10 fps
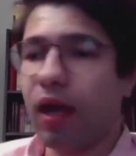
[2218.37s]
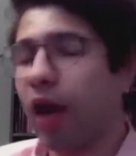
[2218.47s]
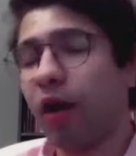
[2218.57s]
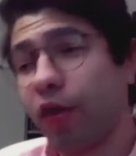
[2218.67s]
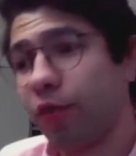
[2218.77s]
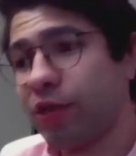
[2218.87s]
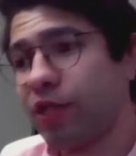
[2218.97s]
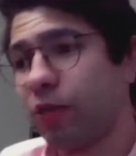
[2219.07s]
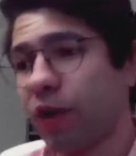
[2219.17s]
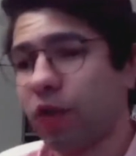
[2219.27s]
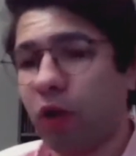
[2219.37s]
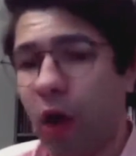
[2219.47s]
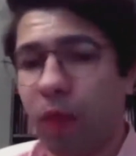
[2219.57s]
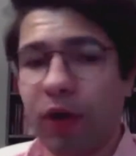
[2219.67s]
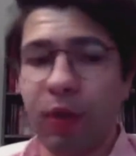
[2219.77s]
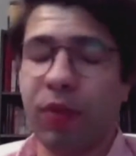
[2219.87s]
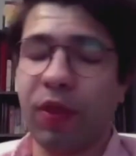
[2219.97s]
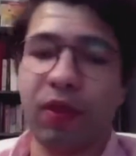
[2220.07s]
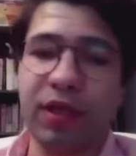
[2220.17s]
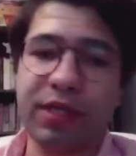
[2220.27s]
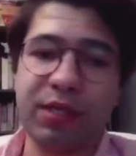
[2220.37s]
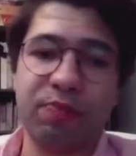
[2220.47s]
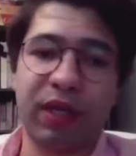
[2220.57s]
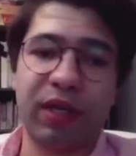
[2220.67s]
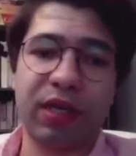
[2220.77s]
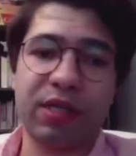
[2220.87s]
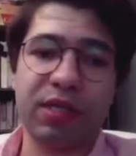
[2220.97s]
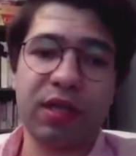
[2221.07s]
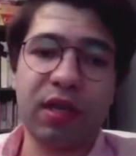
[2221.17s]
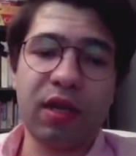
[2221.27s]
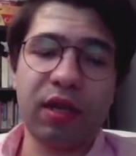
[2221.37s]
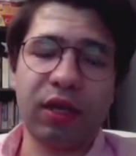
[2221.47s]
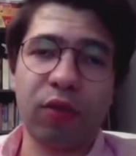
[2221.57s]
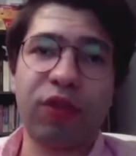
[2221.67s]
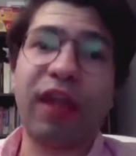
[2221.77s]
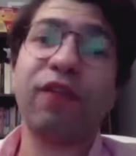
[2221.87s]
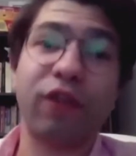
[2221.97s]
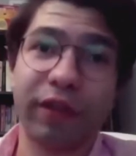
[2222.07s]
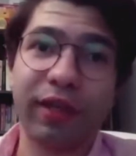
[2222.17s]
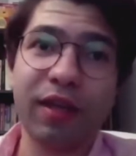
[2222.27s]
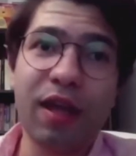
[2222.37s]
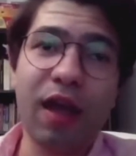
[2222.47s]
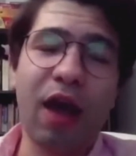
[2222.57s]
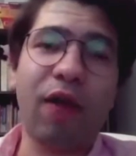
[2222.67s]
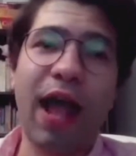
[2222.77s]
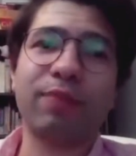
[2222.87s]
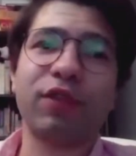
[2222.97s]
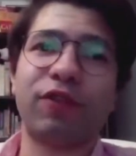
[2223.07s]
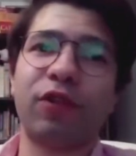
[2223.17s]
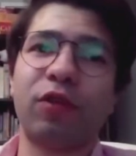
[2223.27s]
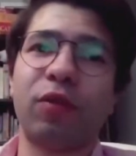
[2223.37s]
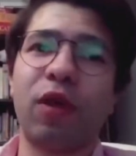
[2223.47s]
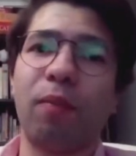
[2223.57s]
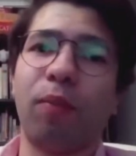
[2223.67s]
Uh, another reason why you'd want to operate up there is because you know, thankfully, our atmosphere